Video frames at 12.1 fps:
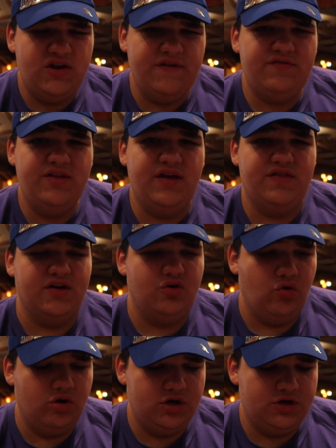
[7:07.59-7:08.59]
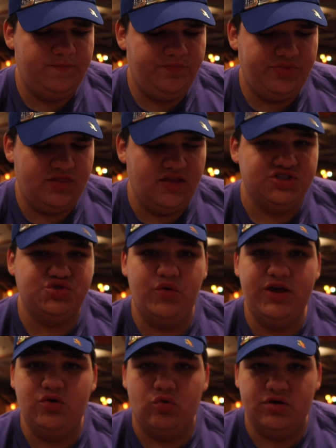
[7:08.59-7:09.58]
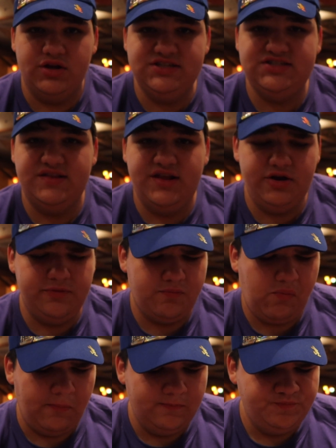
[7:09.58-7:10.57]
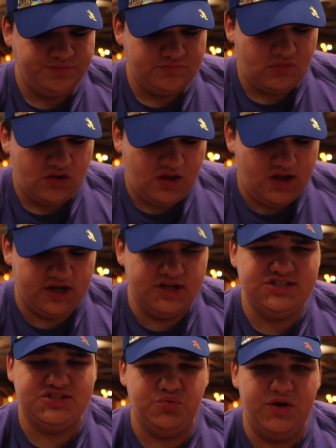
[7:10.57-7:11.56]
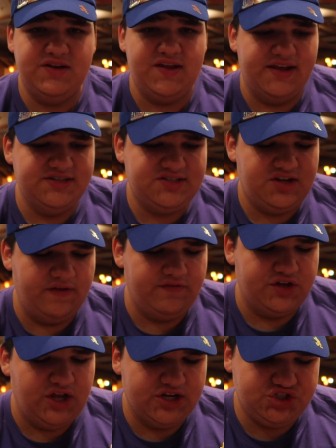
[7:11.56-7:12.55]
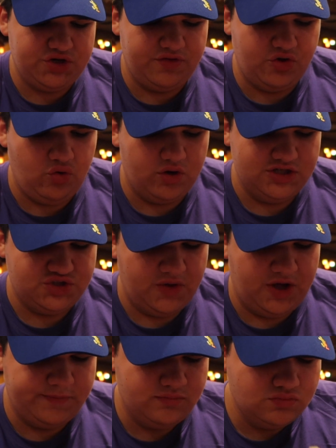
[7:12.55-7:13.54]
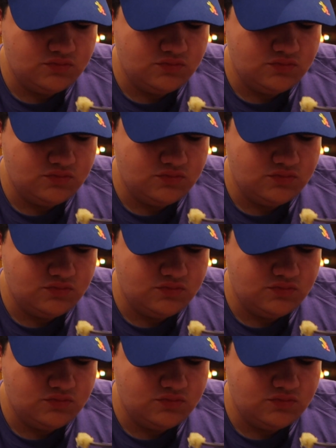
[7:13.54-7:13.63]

You definitely get the corn, the sweet cornness in there. A good sweet taste. You have the texture of the corn as well.